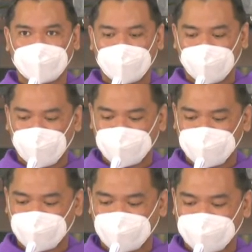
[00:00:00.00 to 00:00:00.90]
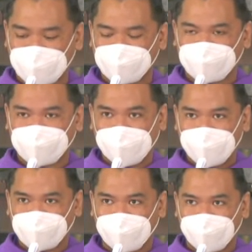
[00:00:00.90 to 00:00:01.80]
He wants to send
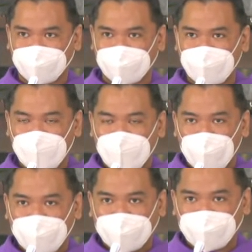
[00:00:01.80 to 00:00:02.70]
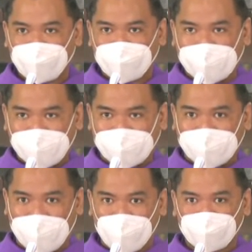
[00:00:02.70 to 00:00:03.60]
people who will
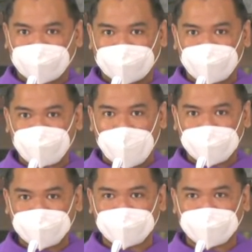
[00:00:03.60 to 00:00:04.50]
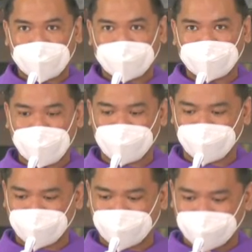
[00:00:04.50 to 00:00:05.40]
bring out the best in them.